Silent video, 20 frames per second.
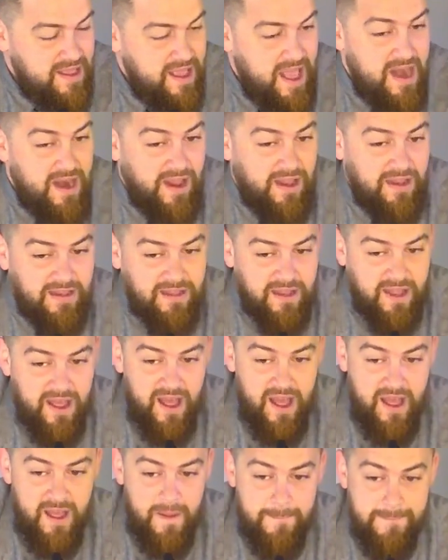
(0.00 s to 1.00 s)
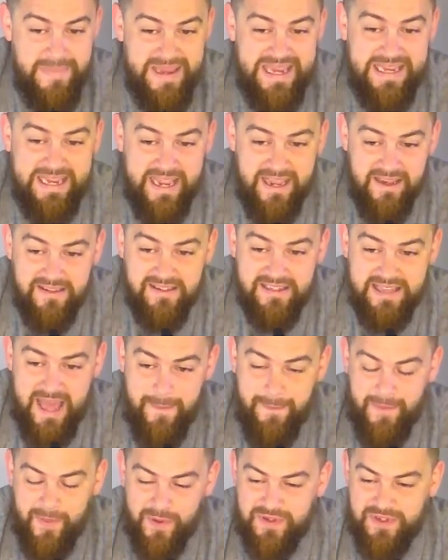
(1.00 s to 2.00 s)
And Allah begins
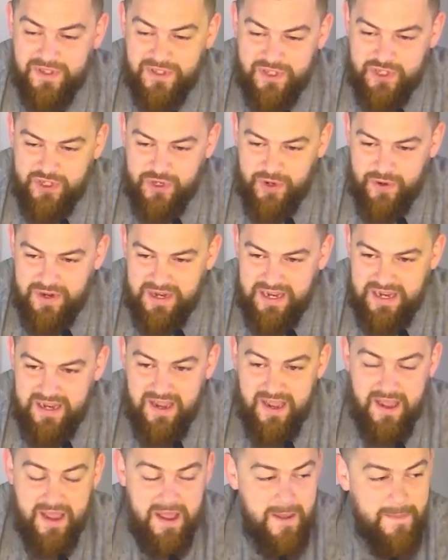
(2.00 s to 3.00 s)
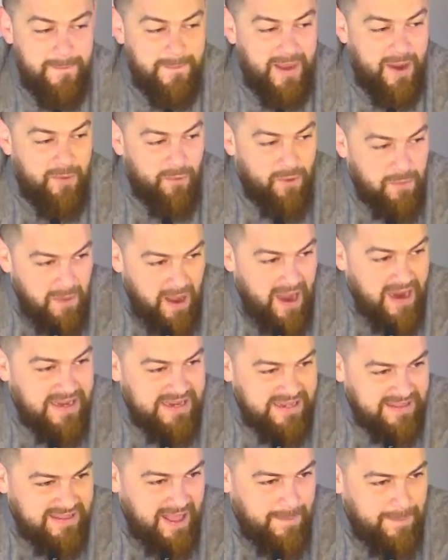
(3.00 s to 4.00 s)
that person's journey by
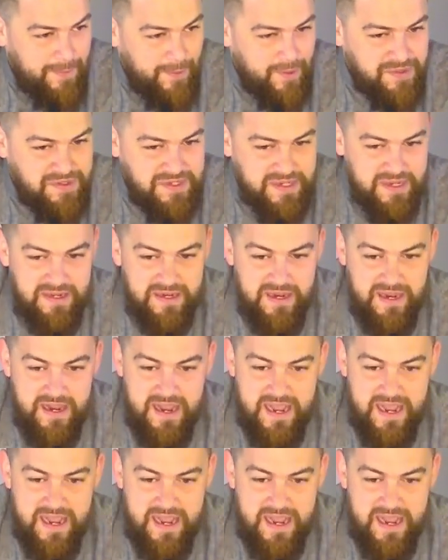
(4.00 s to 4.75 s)
reminding that person,